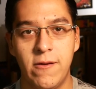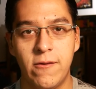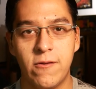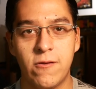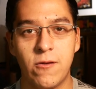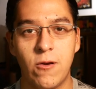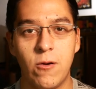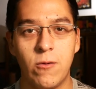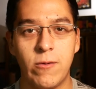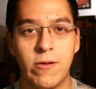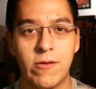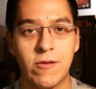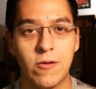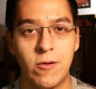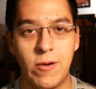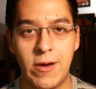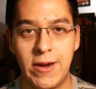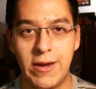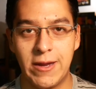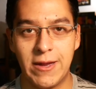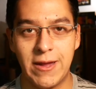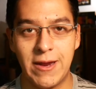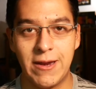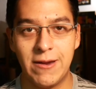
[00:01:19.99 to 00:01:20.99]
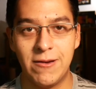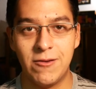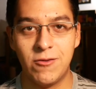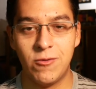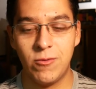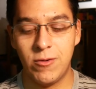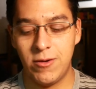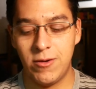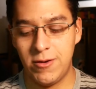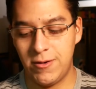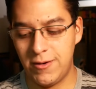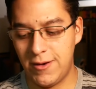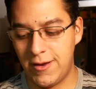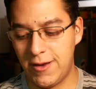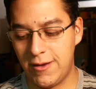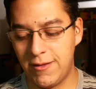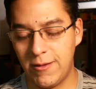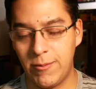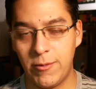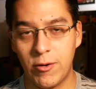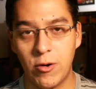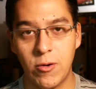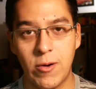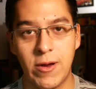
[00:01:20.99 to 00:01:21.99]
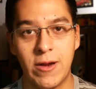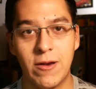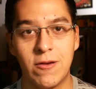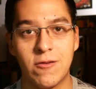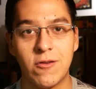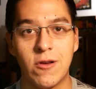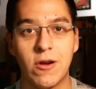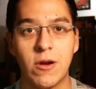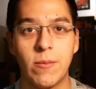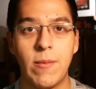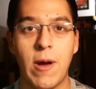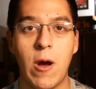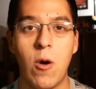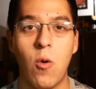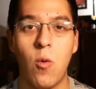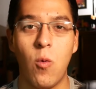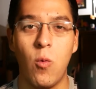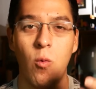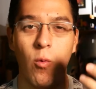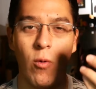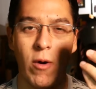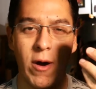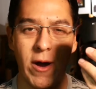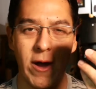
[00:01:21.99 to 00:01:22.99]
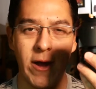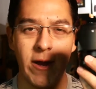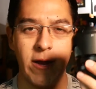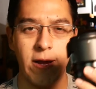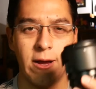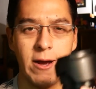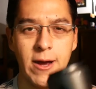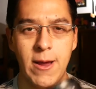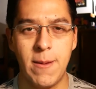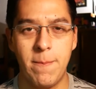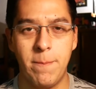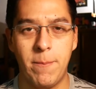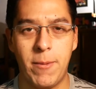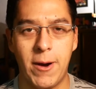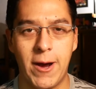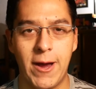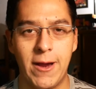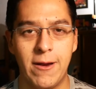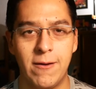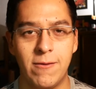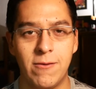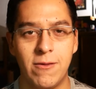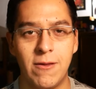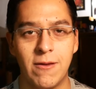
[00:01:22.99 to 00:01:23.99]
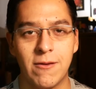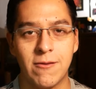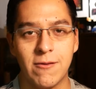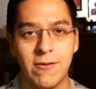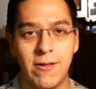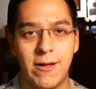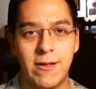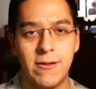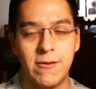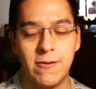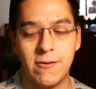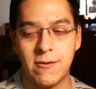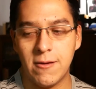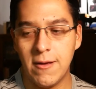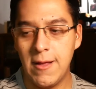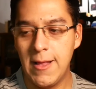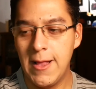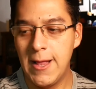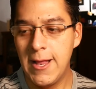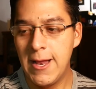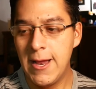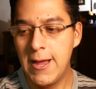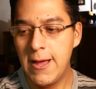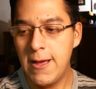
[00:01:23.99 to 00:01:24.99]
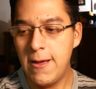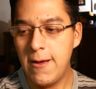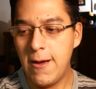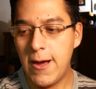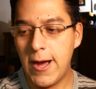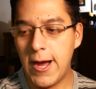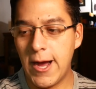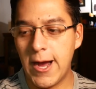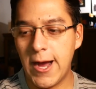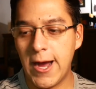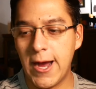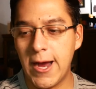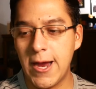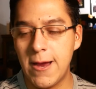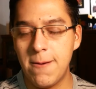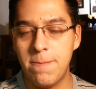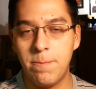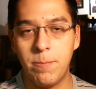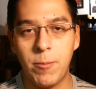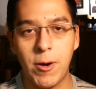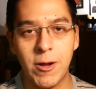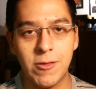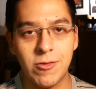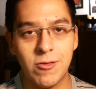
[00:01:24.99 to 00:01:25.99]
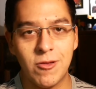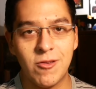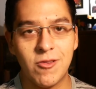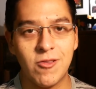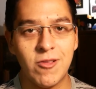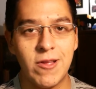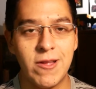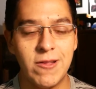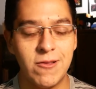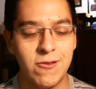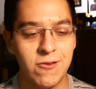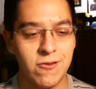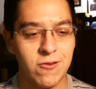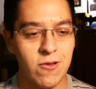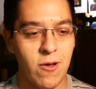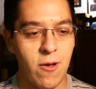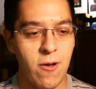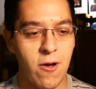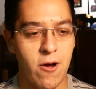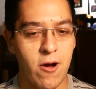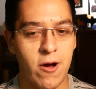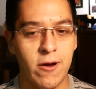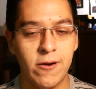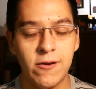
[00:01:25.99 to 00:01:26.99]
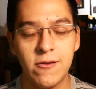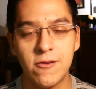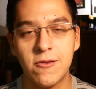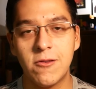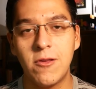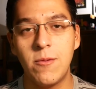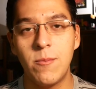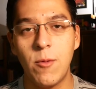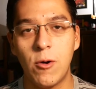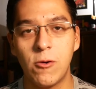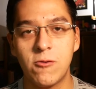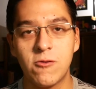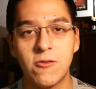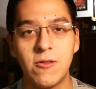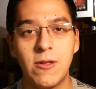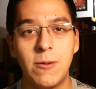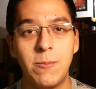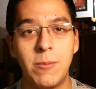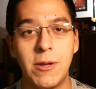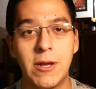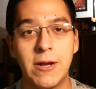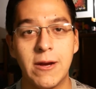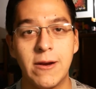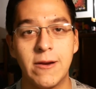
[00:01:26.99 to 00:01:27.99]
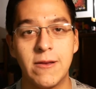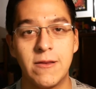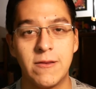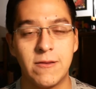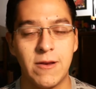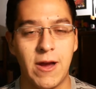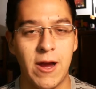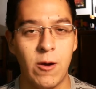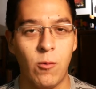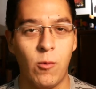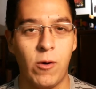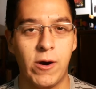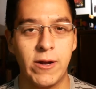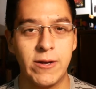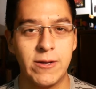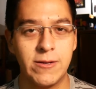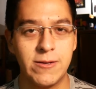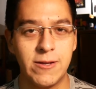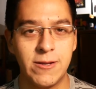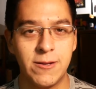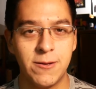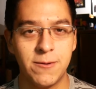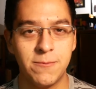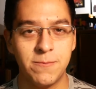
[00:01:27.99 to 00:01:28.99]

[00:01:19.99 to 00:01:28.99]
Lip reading: So let's go ahead and get into it, and let me go ahead and talk about why I bought this lens. I bought this lens honestly mostly because I wanted it.